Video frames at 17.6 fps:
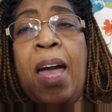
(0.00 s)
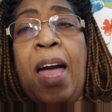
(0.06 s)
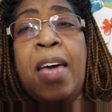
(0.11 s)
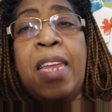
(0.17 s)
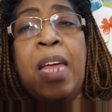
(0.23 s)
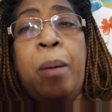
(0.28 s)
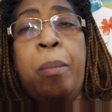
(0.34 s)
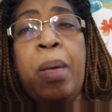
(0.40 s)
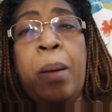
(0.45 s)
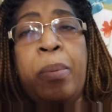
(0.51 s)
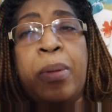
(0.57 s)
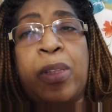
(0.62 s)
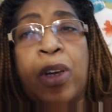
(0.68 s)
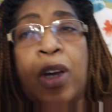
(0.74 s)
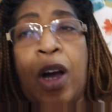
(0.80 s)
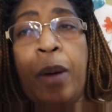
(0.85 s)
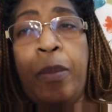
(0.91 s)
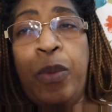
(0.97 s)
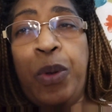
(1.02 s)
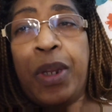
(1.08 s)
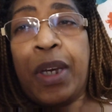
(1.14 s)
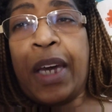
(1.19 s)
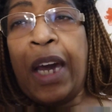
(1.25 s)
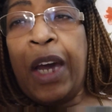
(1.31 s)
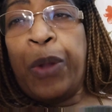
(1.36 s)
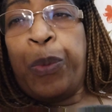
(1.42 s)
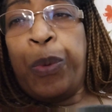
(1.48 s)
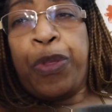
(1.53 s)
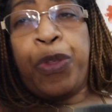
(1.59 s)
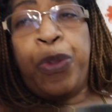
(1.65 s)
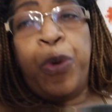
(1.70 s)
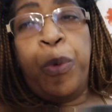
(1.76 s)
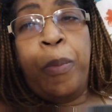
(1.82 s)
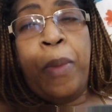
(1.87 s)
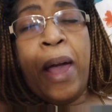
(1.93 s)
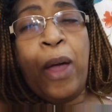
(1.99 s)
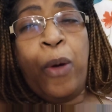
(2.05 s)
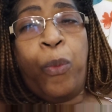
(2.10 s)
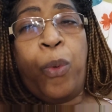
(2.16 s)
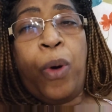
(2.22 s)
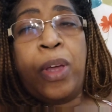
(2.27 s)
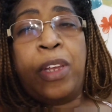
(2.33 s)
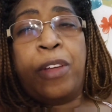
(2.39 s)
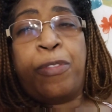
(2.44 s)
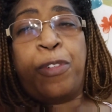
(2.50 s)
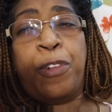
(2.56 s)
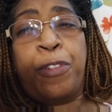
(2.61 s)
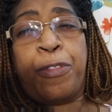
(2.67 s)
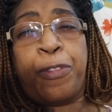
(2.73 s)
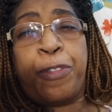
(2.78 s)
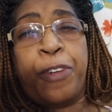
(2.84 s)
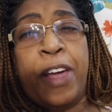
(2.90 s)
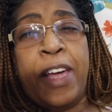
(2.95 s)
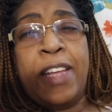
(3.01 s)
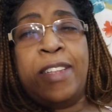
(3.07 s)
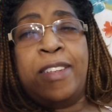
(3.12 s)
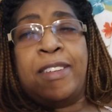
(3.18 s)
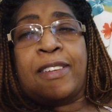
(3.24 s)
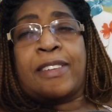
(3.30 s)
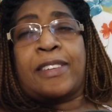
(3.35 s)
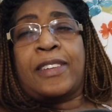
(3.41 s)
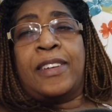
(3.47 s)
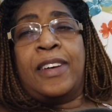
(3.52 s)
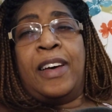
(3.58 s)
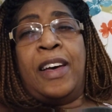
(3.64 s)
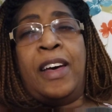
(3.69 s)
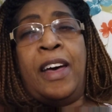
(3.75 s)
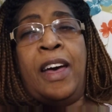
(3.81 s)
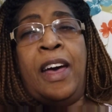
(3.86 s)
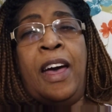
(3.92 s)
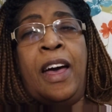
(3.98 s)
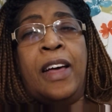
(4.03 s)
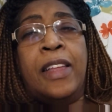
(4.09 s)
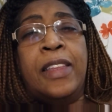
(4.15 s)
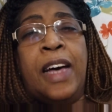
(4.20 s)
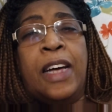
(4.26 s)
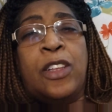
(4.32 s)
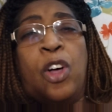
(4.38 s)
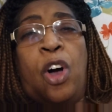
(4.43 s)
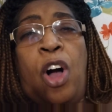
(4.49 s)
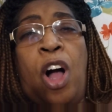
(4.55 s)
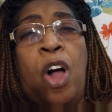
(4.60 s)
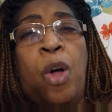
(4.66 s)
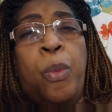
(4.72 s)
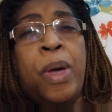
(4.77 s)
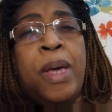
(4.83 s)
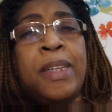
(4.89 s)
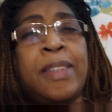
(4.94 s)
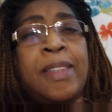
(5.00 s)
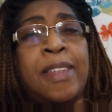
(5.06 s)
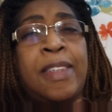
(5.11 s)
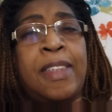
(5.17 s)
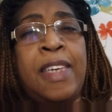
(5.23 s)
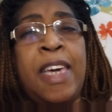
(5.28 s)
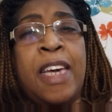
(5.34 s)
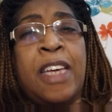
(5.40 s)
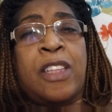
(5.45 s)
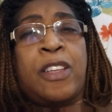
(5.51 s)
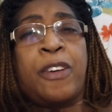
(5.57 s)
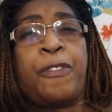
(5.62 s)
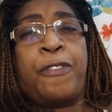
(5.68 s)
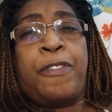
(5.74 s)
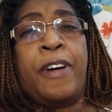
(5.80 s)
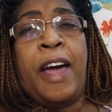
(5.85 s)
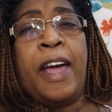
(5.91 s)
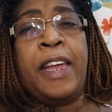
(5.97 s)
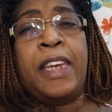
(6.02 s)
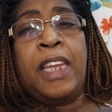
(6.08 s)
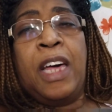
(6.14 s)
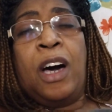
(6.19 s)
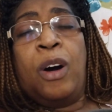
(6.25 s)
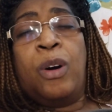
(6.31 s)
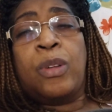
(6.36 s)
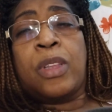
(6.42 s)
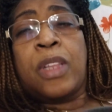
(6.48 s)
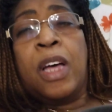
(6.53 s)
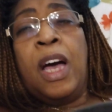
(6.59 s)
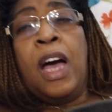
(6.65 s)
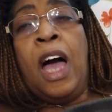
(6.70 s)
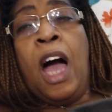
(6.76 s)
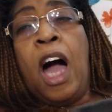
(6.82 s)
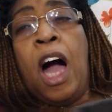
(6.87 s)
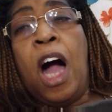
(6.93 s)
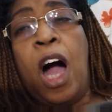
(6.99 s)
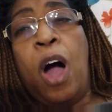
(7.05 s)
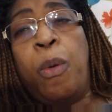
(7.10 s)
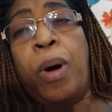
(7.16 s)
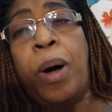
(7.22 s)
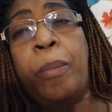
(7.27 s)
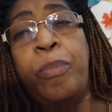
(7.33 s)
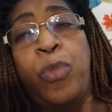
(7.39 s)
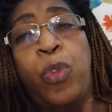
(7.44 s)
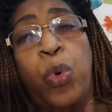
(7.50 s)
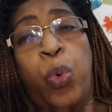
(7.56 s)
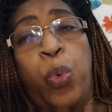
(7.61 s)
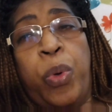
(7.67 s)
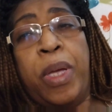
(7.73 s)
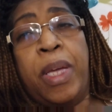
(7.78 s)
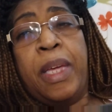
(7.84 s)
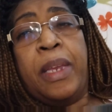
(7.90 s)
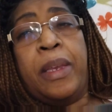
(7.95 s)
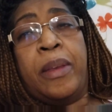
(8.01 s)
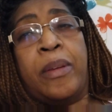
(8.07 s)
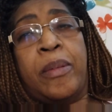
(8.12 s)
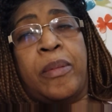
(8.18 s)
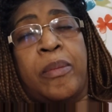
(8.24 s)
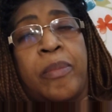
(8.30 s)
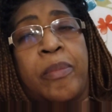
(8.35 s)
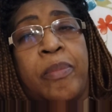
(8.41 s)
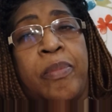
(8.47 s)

And I'm able to communicate with you, my wonderful friends, that always seek to find out how I'm doing